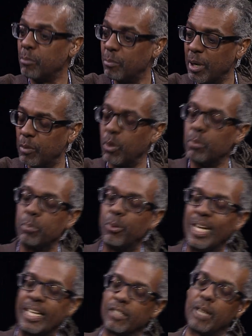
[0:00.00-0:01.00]
Let me make one more
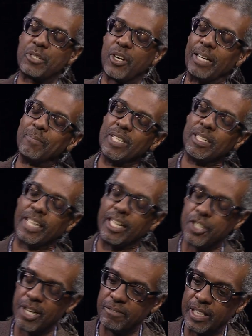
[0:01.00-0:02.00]
point here. I'm sorry to
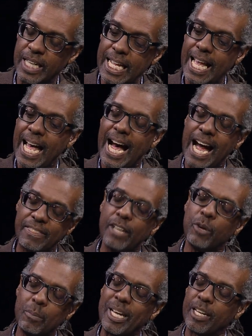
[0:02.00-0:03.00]
cut you off there. I think
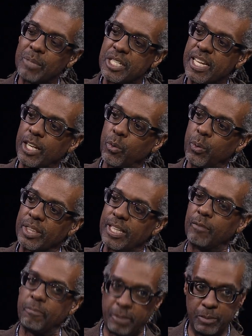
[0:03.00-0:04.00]
we make a mistake where we
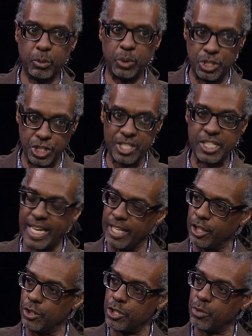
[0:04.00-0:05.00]
think people will just get
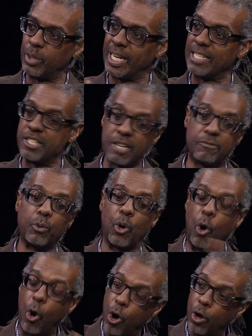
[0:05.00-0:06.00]
used to it as if we're
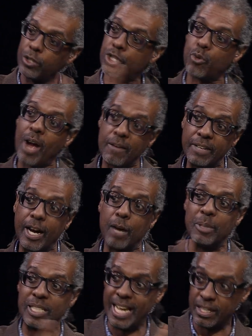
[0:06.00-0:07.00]
all driving
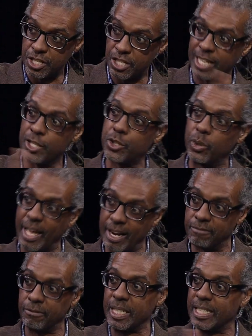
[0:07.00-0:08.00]
up and down Central
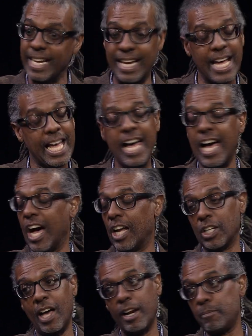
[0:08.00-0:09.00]
every day. A
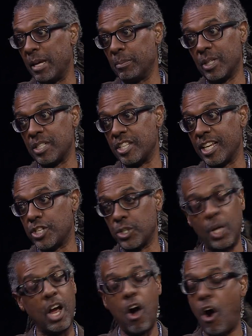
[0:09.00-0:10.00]
lot of people on
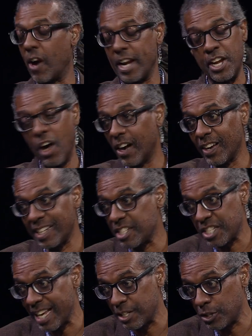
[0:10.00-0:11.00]
Central are not on
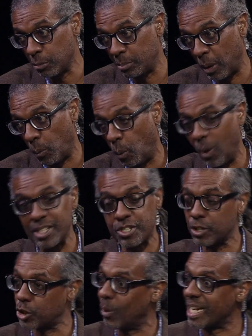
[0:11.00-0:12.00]
Central but once
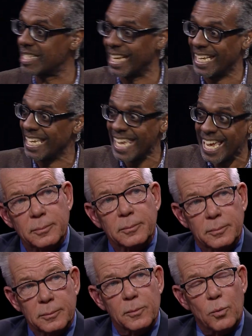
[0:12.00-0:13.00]
or twice a
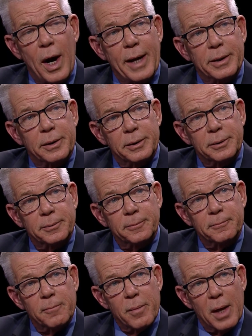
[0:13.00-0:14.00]
year
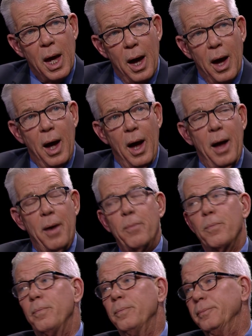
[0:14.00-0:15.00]
sometimes. I know friends that
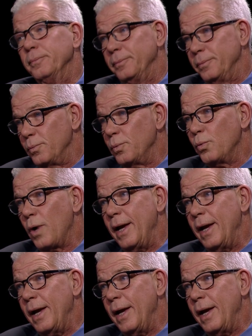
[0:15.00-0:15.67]
never go on Central.